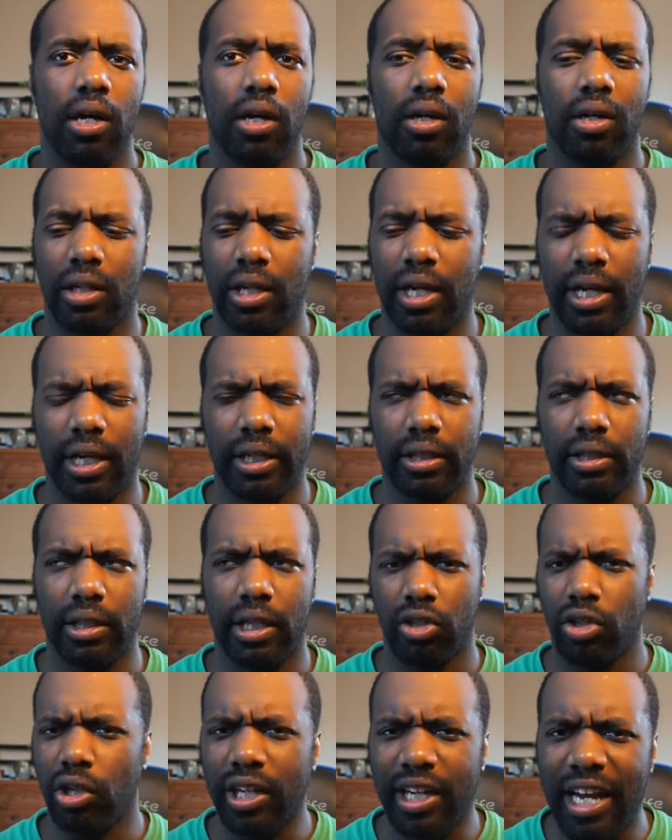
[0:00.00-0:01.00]
are, like,
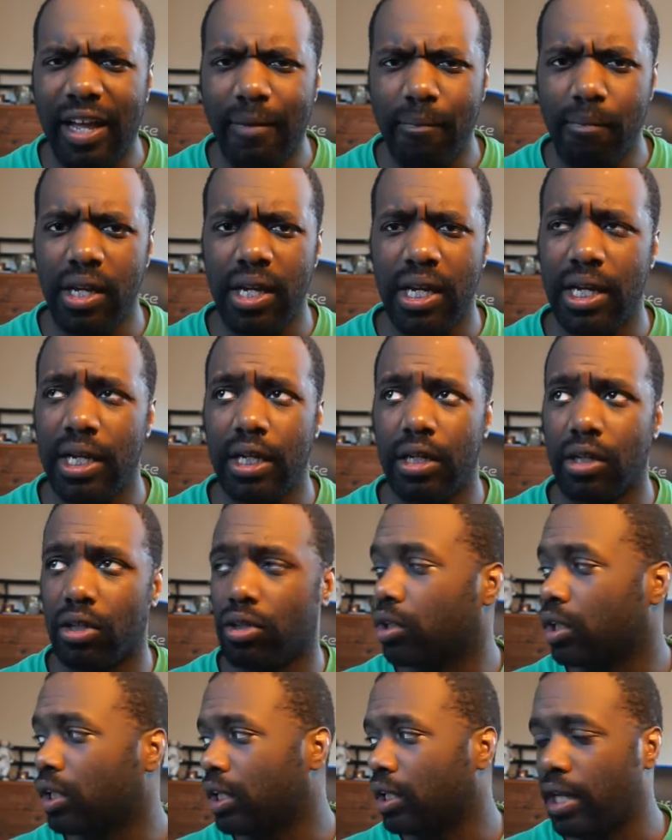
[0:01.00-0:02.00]
they're looking at me, they're
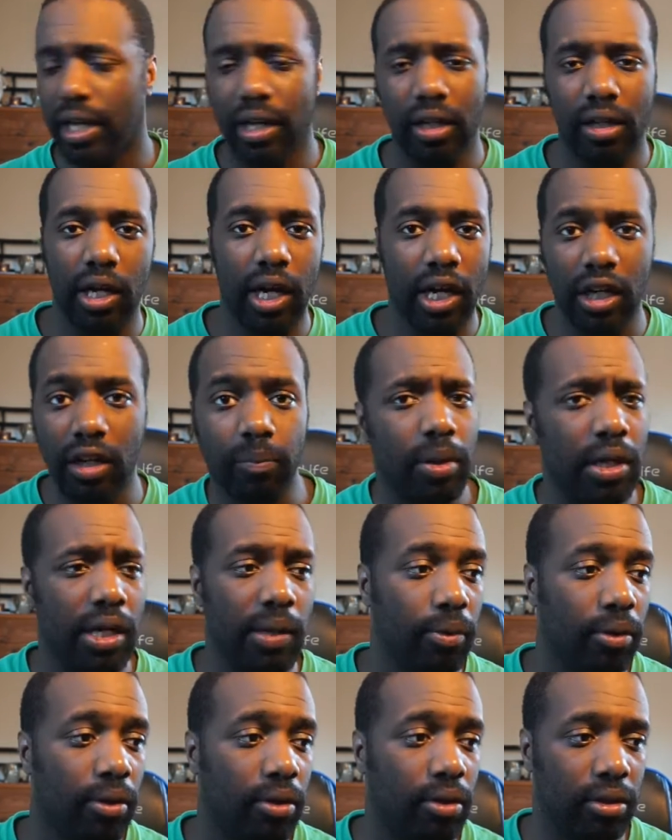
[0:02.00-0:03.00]
looking at other
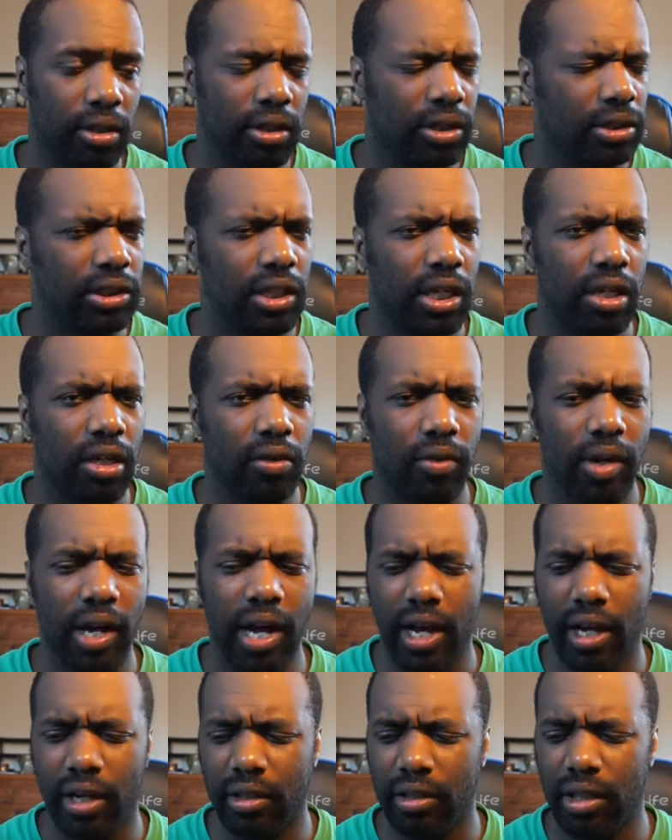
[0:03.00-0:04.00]
people, they're standing
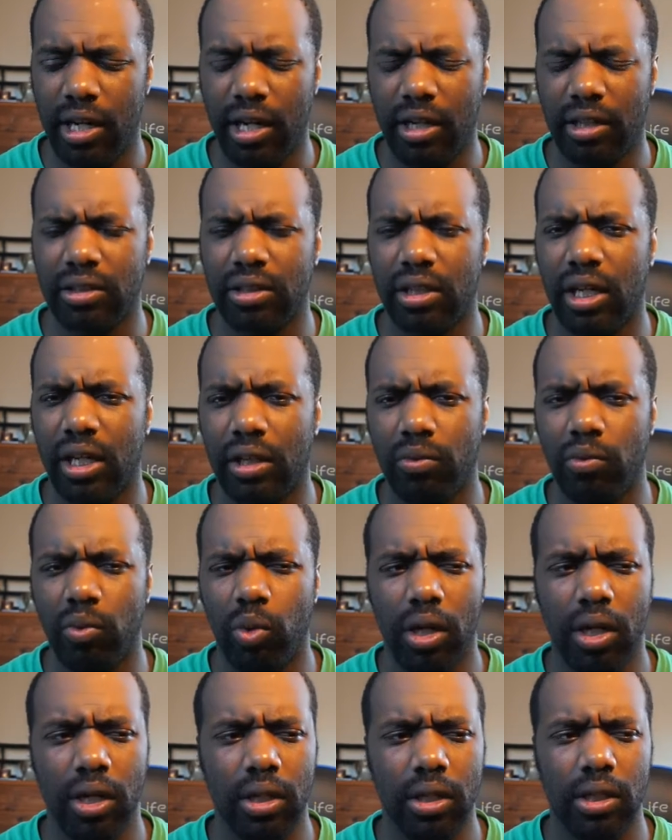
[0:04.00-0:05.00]
around, and I was like,
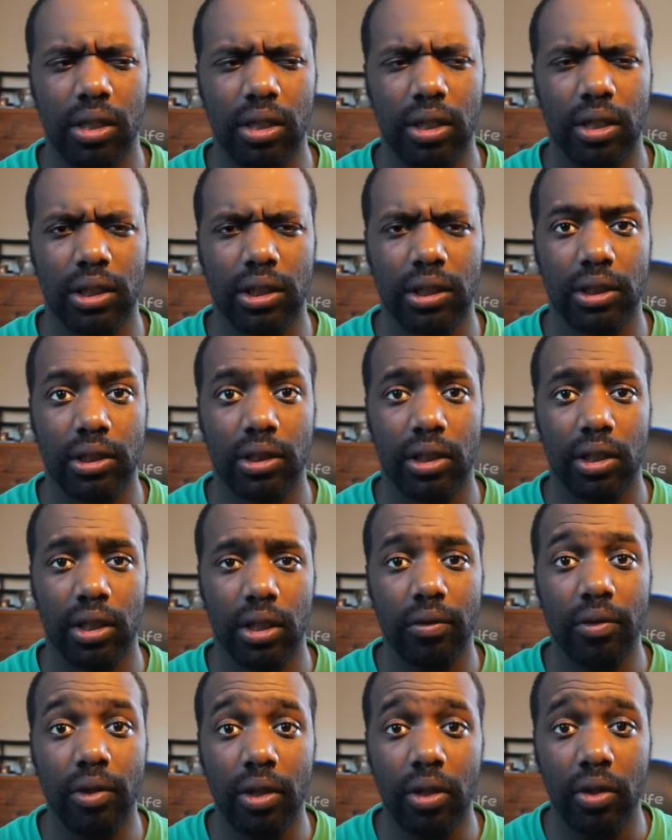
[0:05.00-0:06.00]
what is
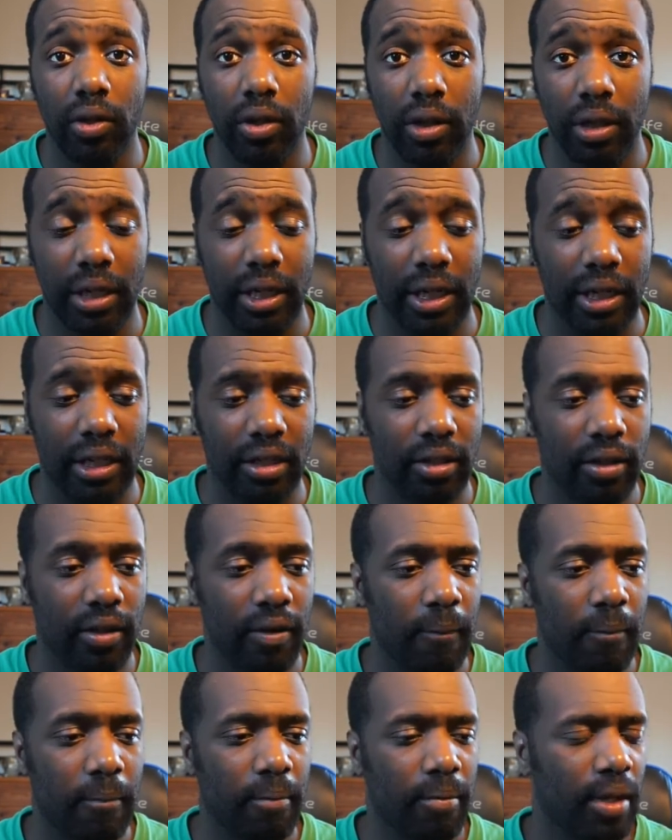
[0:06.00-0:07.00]
going on? Like,
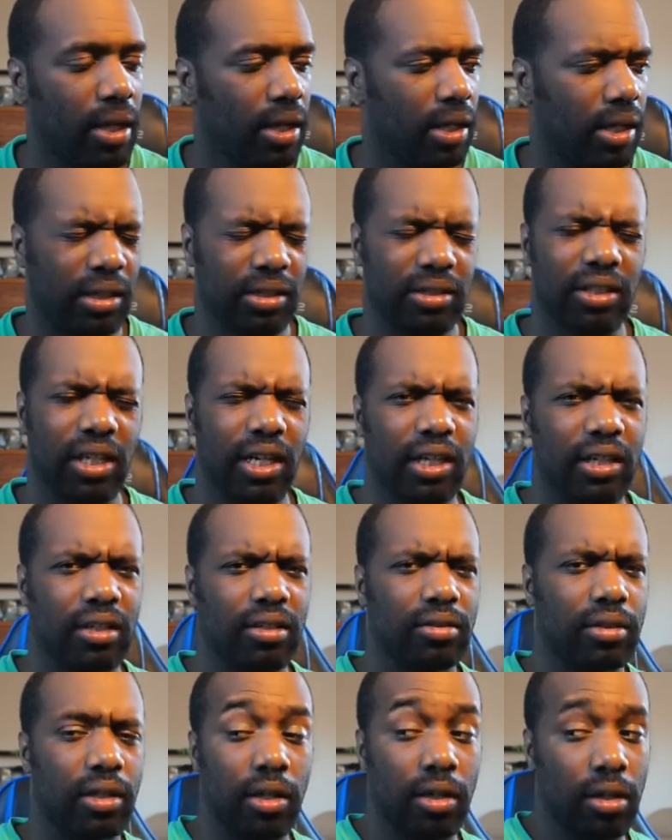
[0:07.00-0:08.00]
I was
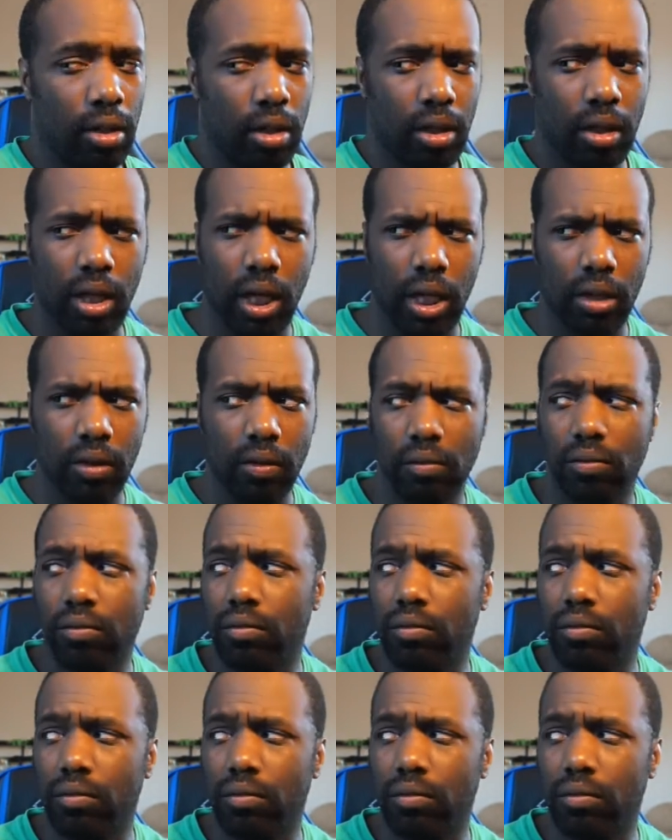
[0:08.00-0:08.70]
like, they're all like